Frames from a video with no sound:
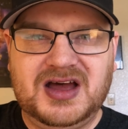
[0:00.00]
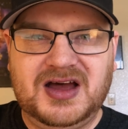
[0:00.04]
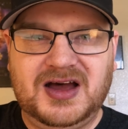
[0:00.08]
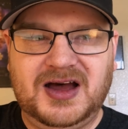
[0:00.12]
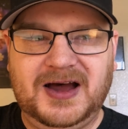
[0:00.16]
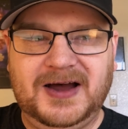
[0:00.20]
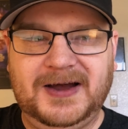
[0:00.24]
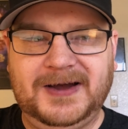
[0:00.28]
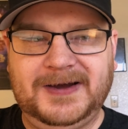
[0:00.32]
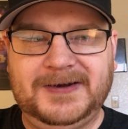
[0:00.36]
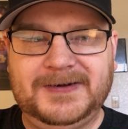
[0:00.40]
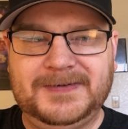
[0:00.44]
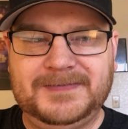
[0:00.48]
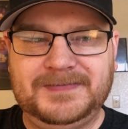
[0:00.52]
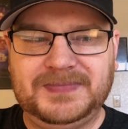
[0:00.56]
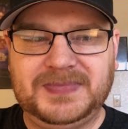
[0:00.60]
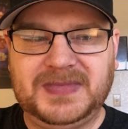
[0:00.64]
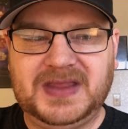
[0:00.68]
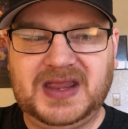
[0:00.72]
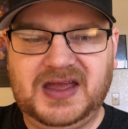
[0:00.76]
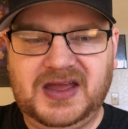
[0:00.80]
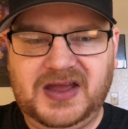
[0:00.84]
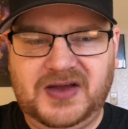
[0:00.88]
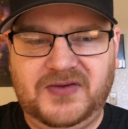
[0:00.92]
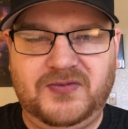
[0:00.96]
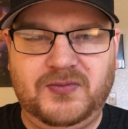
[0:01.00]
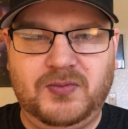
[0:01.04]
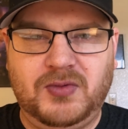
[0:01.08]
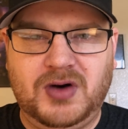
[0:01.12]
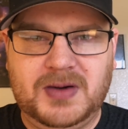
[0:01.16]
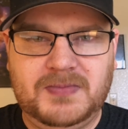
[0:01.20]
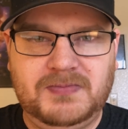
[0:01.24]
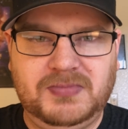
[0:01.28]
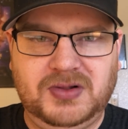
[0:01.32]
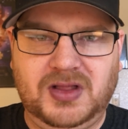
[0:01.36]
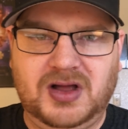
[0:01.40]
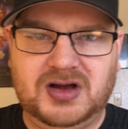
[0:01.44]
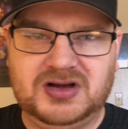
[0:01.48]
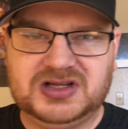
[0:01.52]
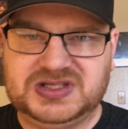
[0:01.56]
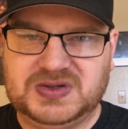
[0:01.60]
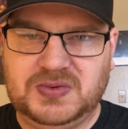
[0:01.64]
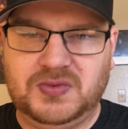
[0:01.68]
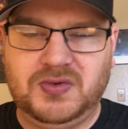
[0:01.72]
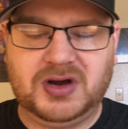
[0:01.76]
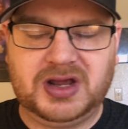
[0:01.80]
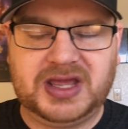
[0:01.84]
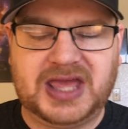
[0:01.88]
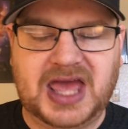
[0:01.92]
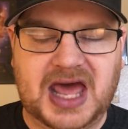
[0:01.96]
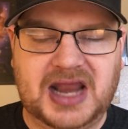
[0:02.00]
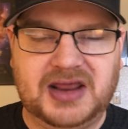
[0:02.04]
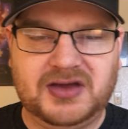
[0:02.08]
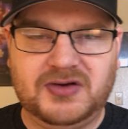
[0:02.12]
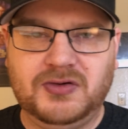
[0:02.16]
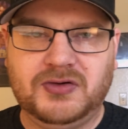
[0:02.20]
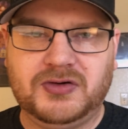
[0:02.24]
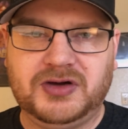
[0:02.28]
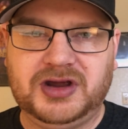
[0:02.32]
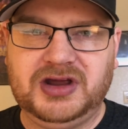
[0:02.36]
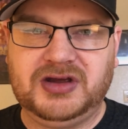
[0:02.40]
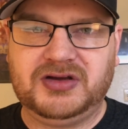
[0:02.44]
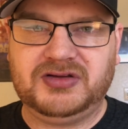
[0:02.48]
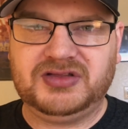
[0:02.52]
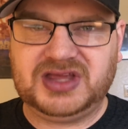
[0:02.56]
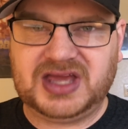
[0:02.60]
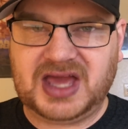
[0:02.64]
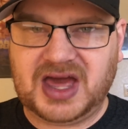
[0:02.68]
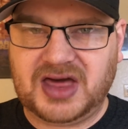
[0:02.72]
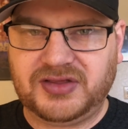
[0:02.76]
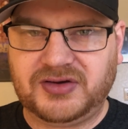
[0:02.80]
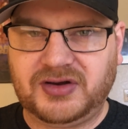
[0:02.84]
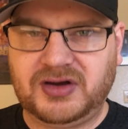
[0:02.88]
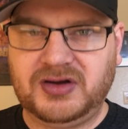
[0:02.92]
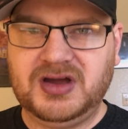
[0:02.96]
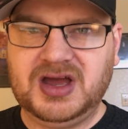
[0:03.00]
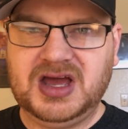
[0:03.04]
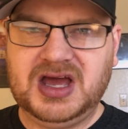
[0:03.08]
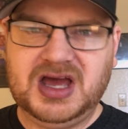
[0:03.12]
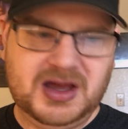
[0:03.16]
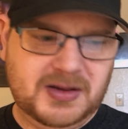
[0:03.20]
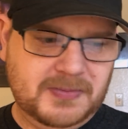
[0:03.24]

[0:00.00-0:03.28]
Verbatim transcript: um, if one belongs in one category or the other.